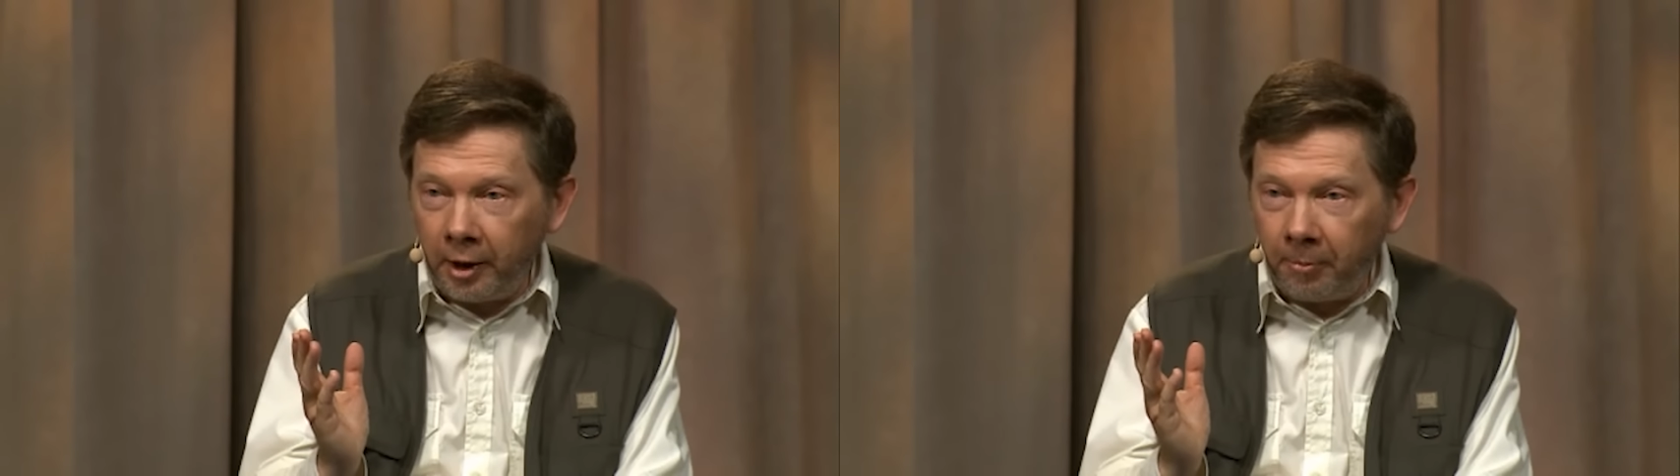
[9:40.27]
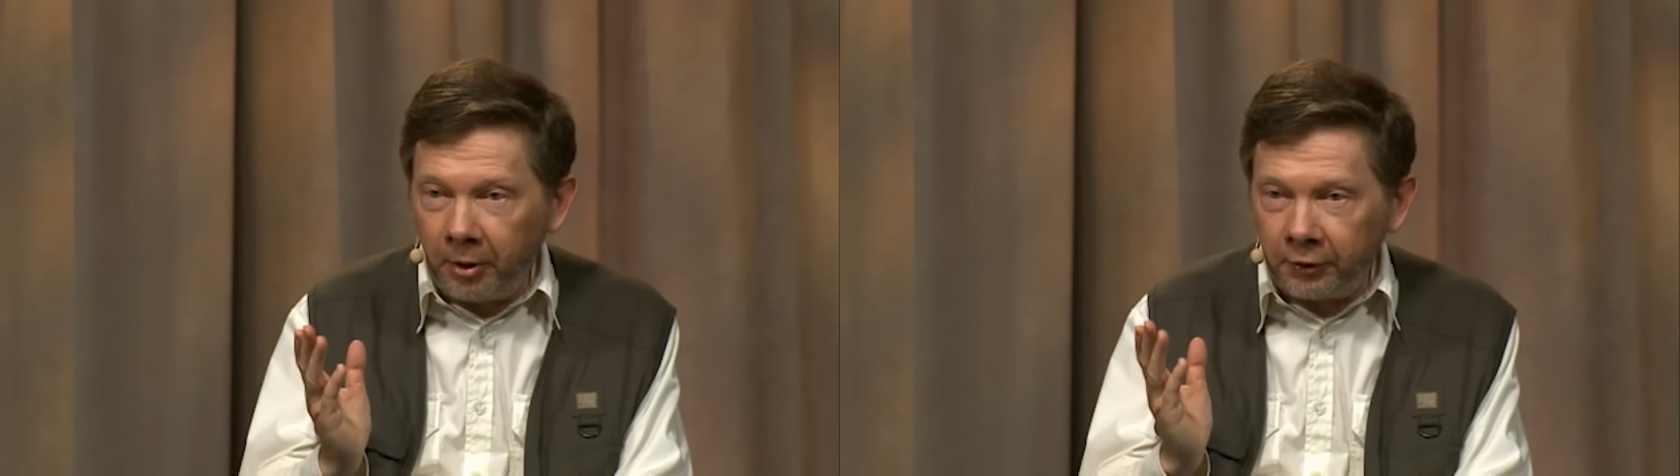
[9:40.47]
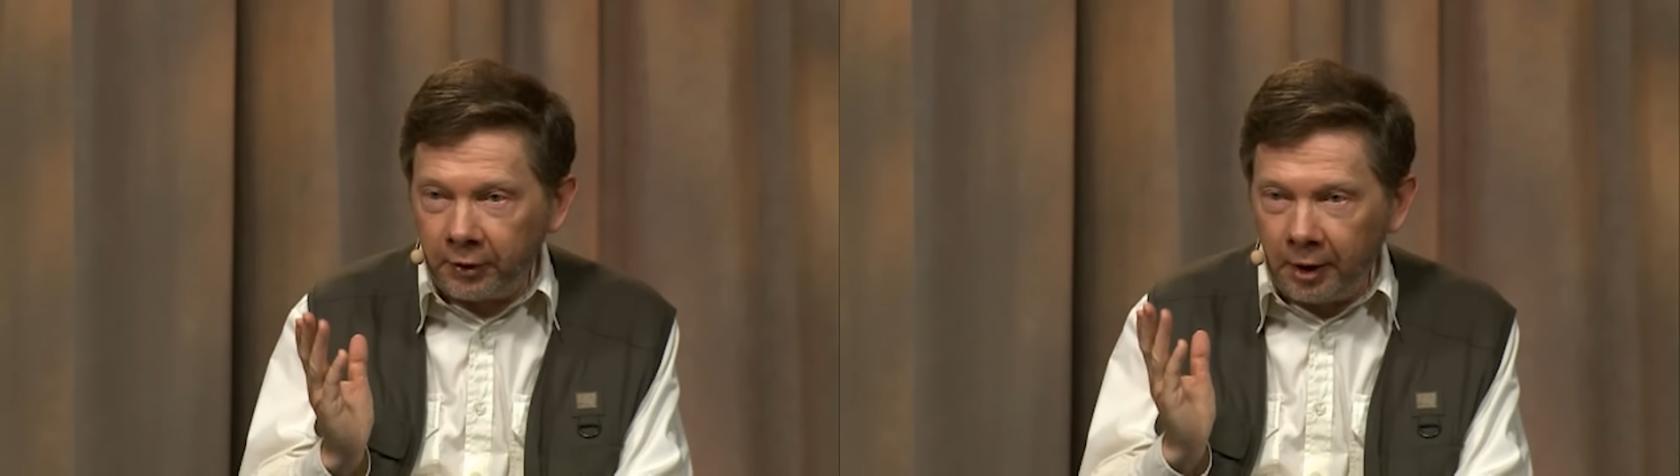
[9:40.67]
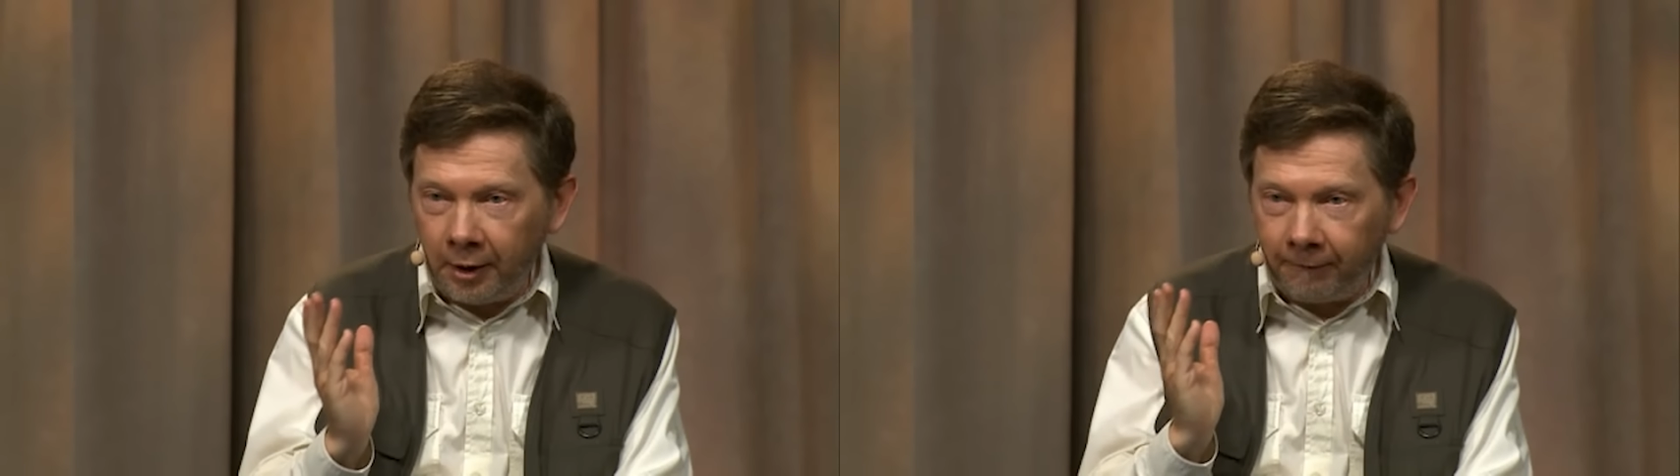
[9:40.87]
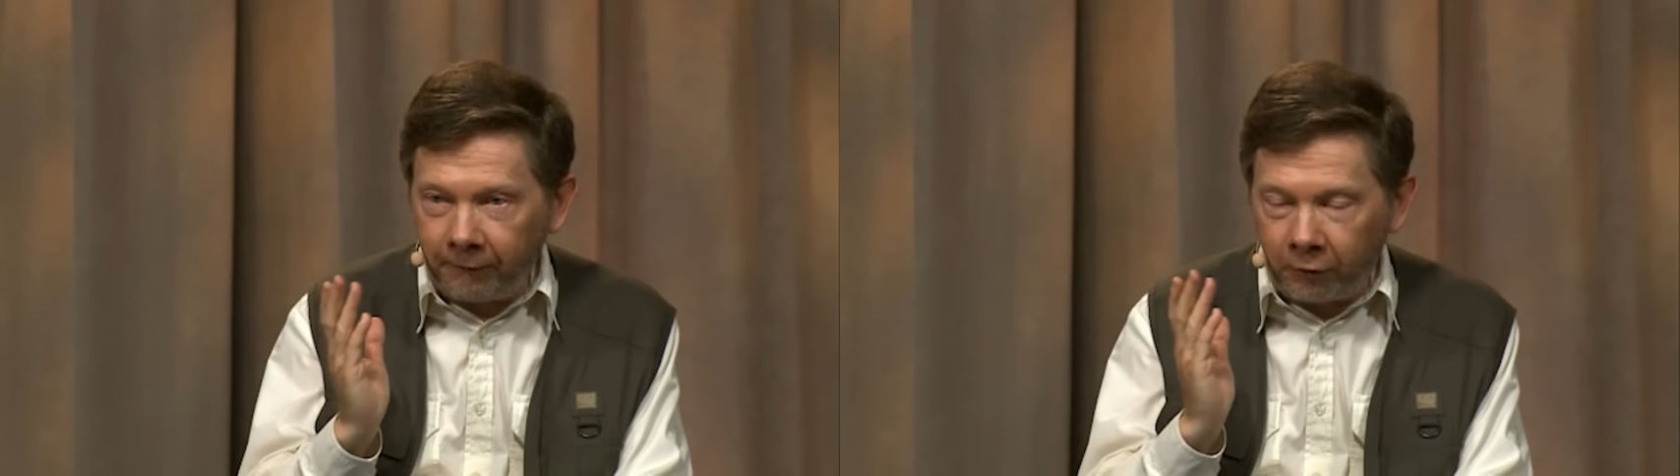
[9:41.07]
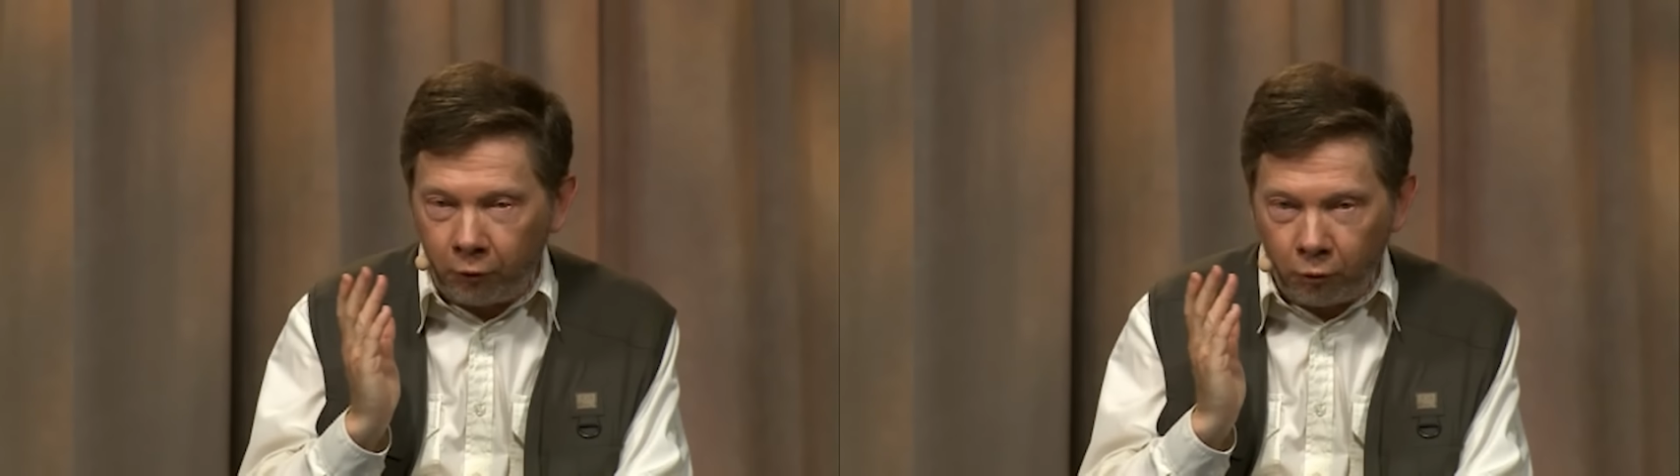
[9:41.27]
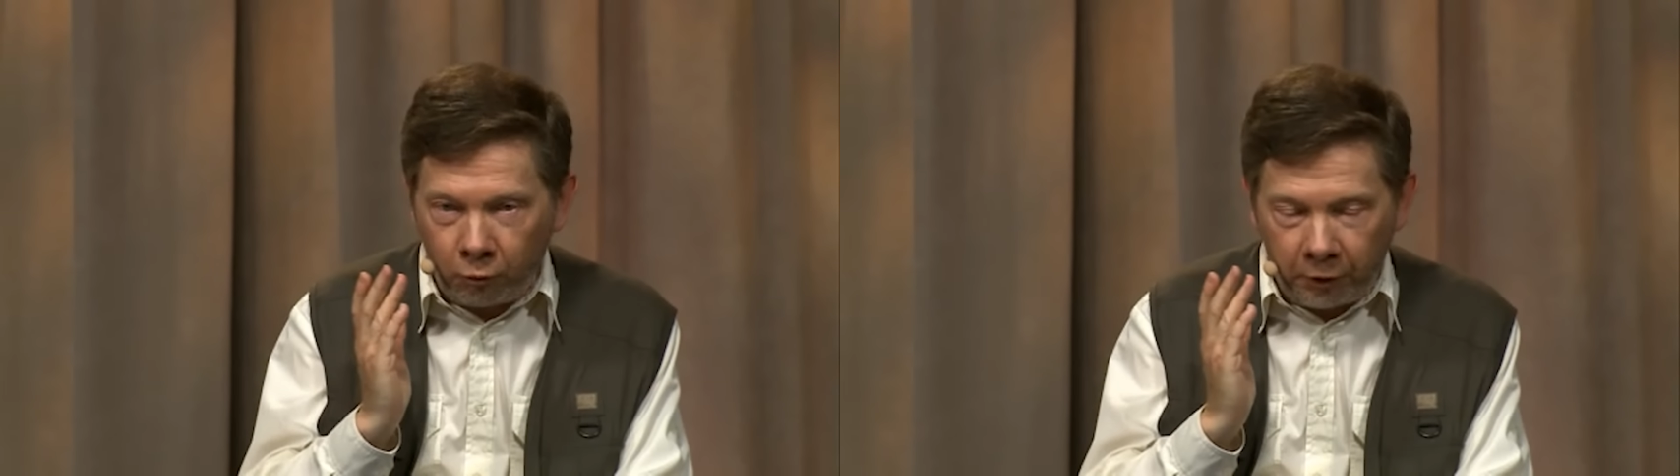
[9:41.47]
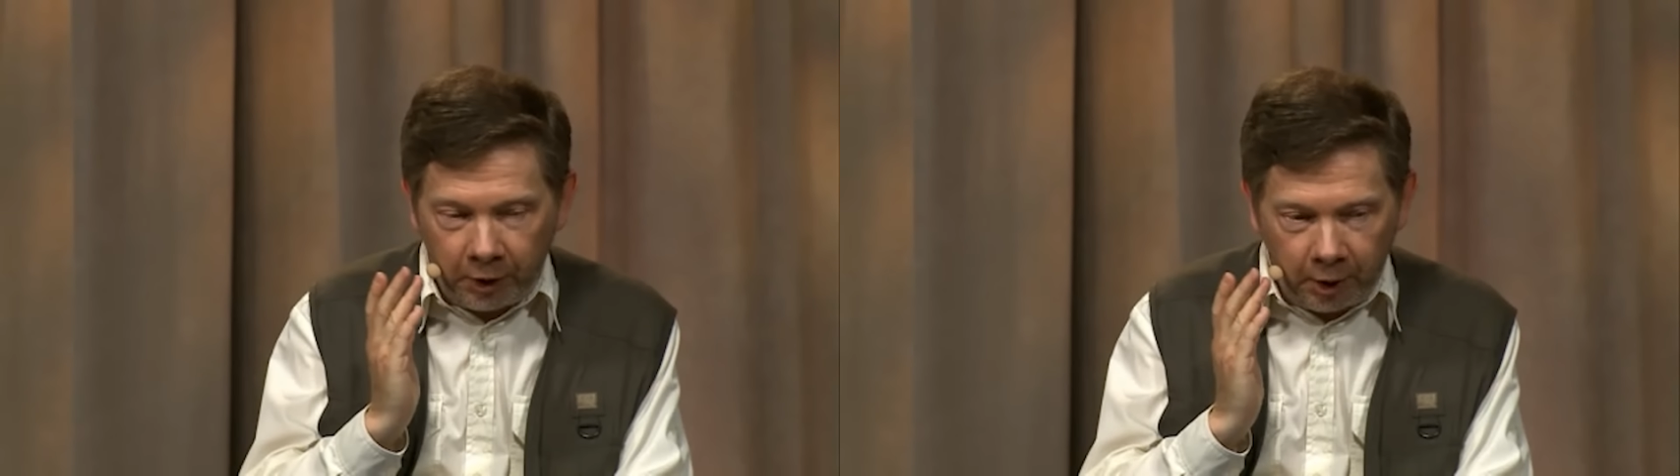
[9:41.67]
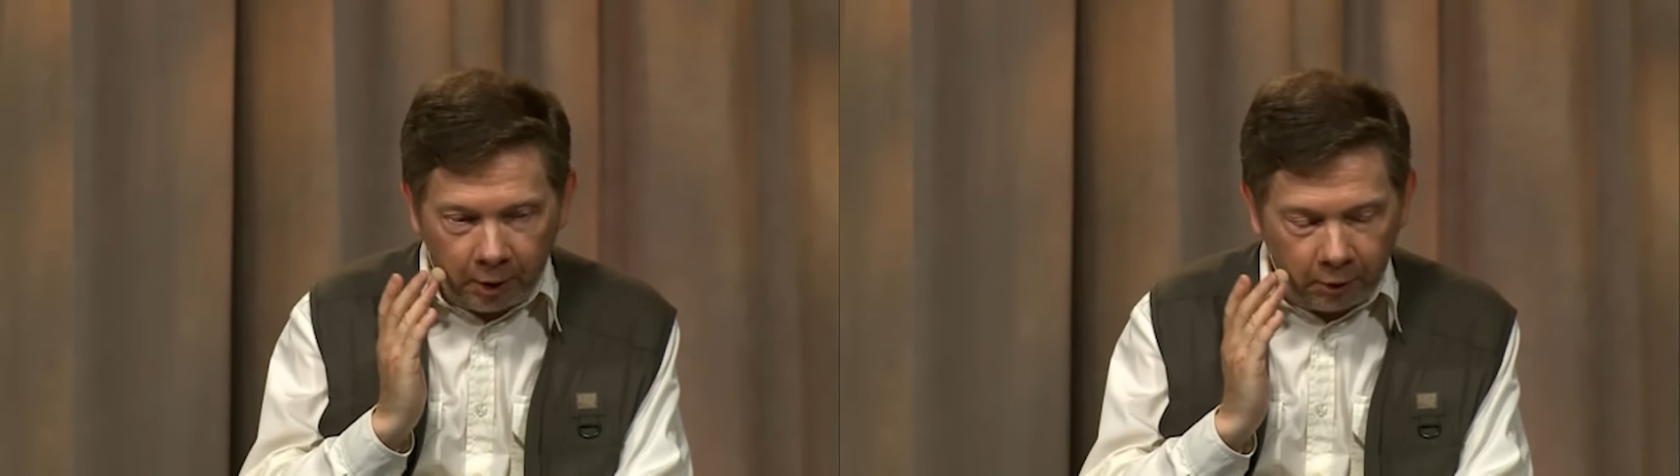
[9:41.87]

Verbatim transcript: perceive through the